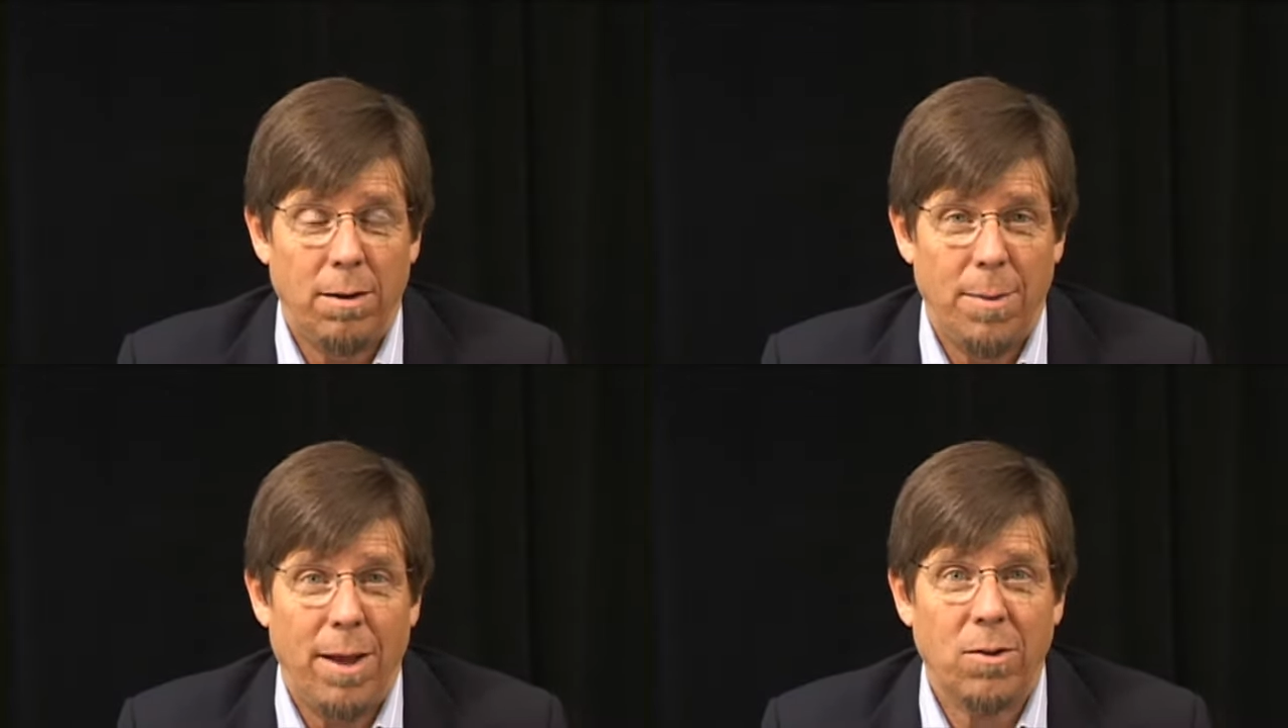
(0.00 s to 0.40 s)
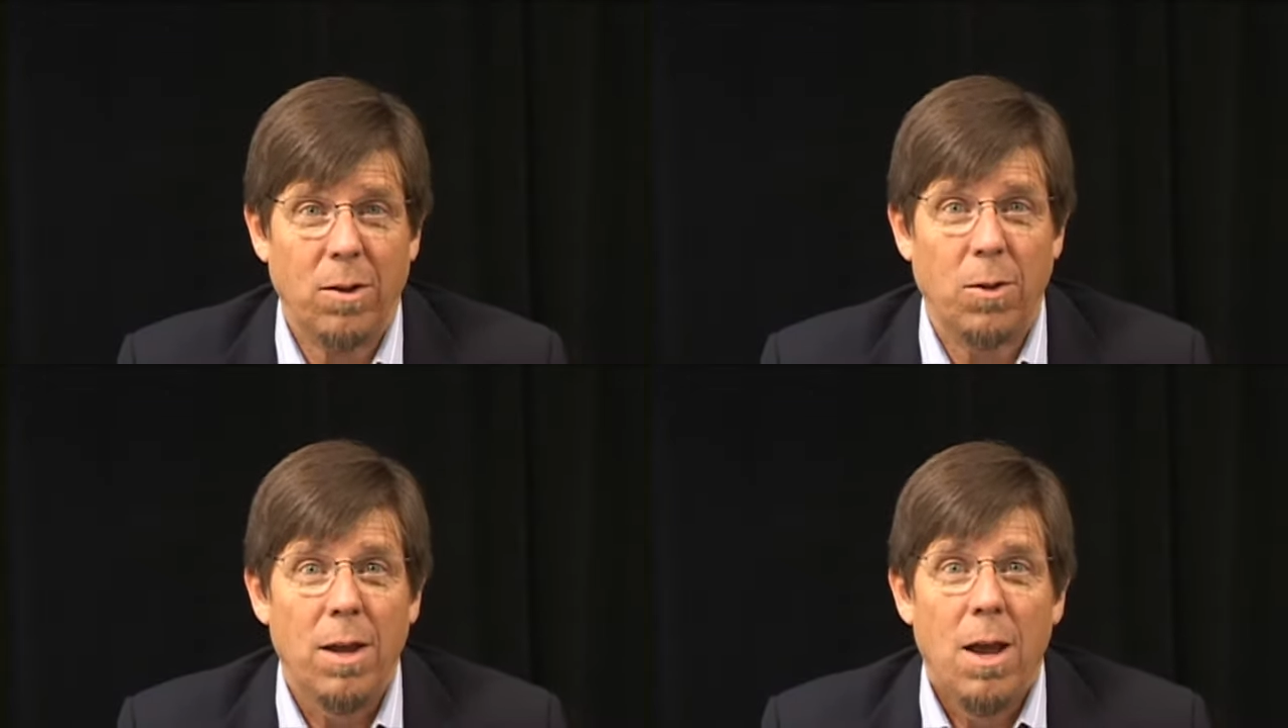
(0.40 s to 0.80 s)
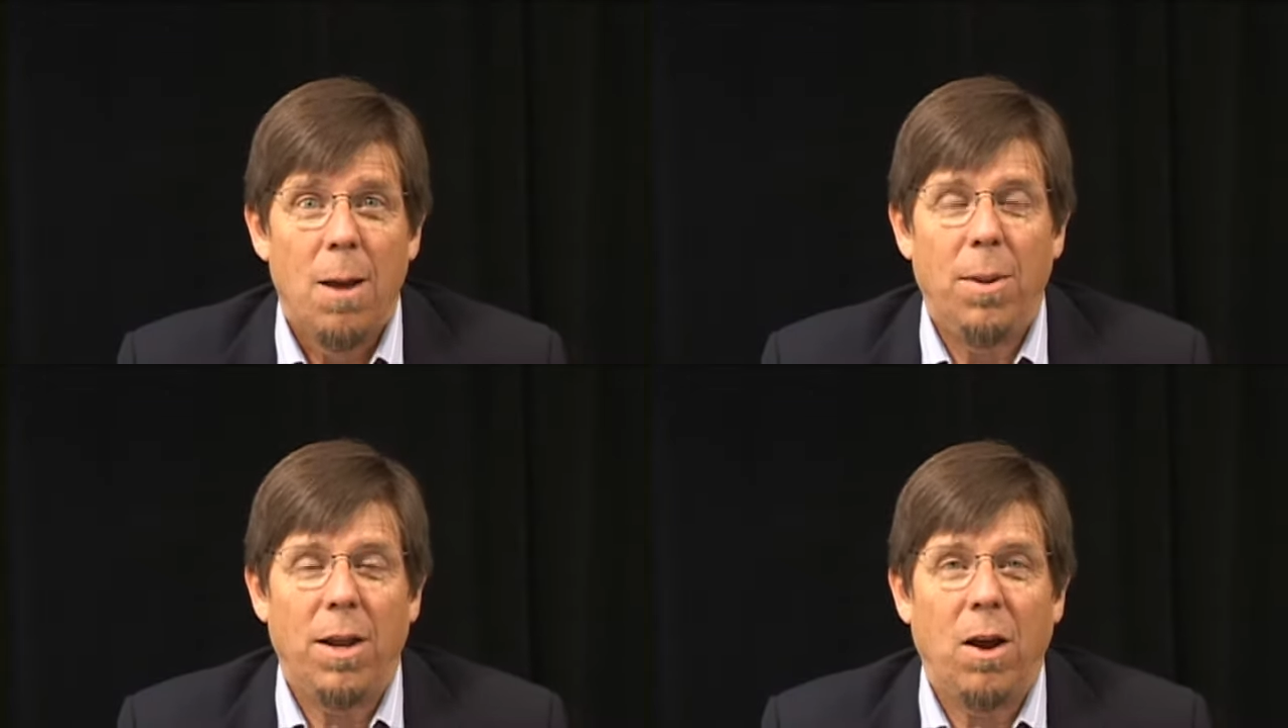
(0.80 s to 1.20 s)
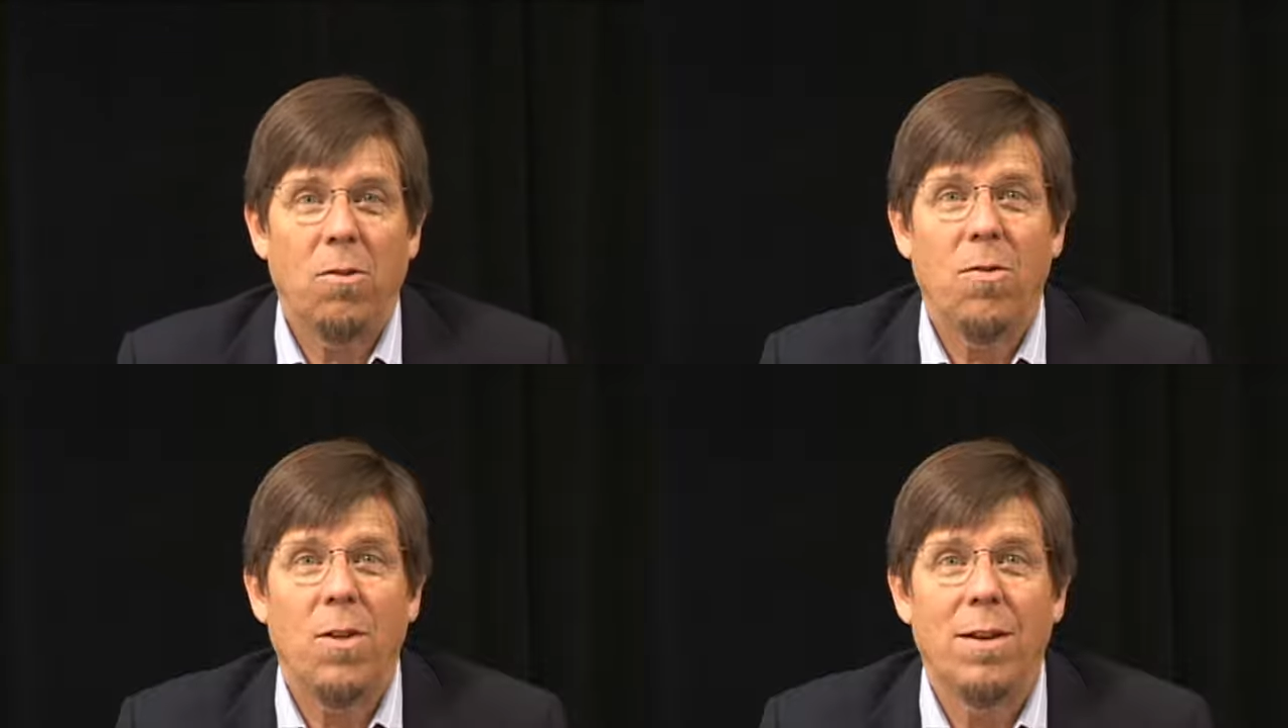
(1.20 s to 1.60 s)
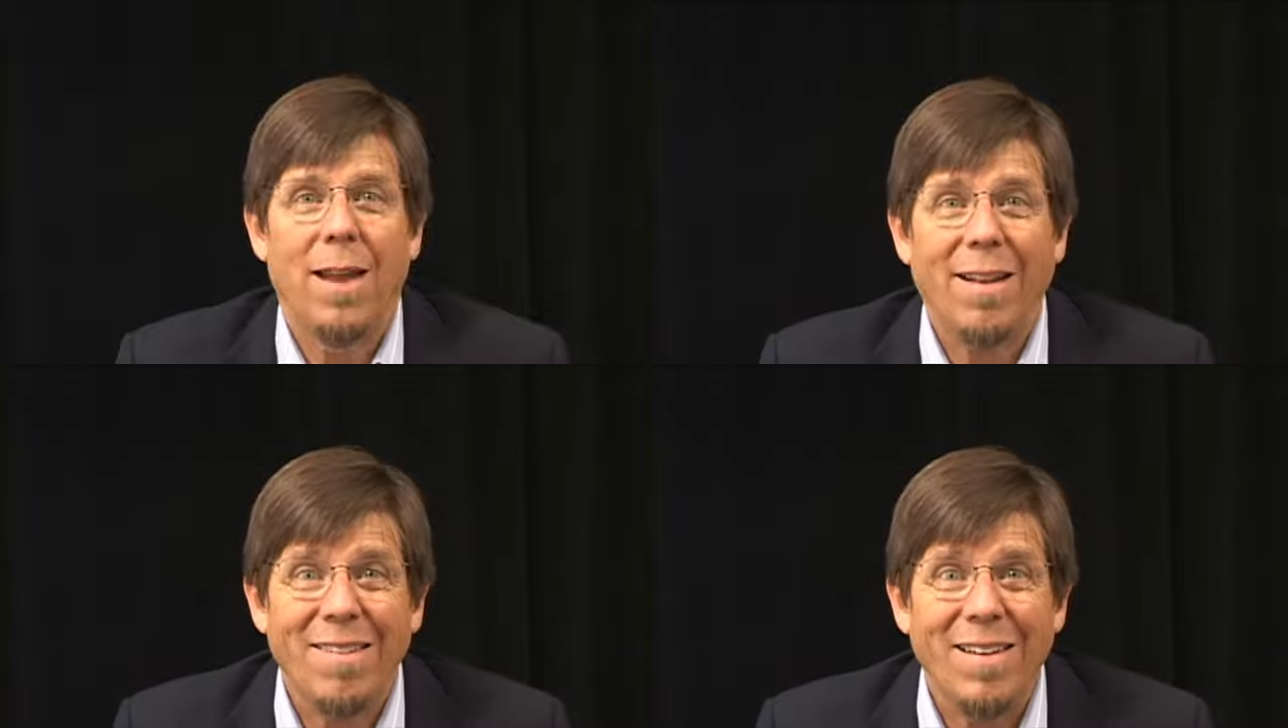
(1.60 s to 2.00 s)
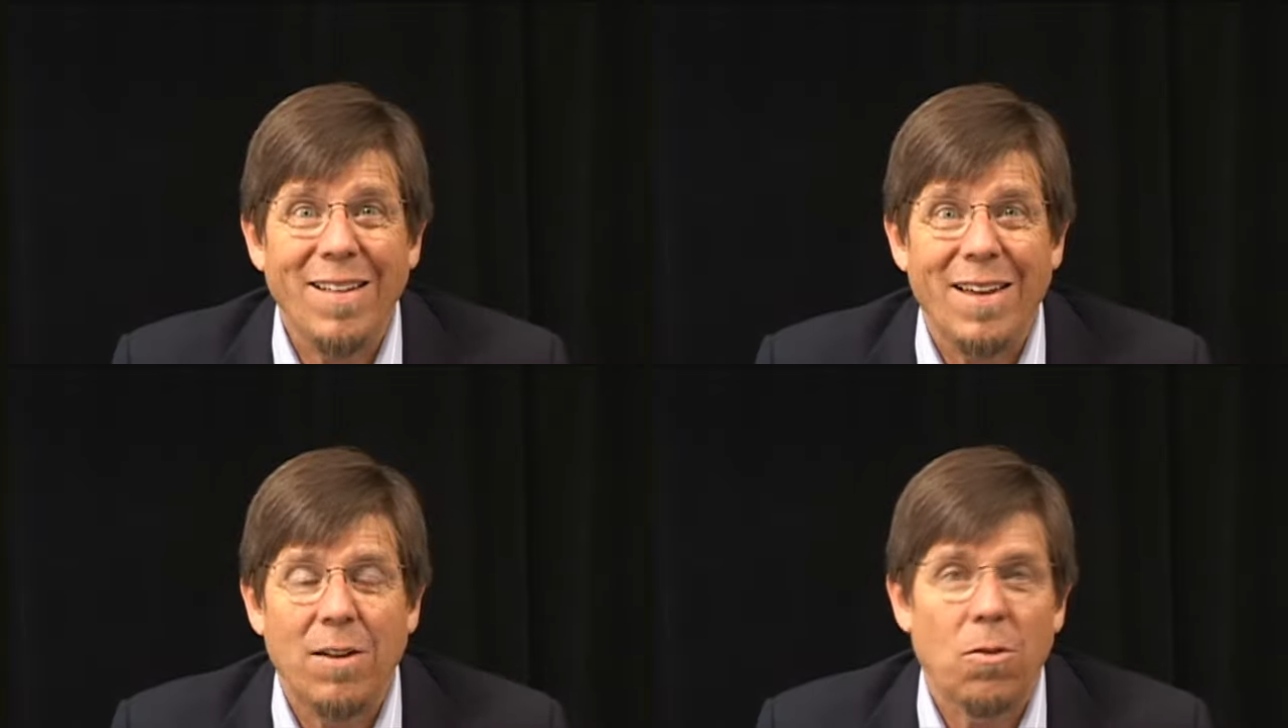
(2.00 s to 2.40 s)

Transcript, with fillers: uh domestically because of the debt ceiling.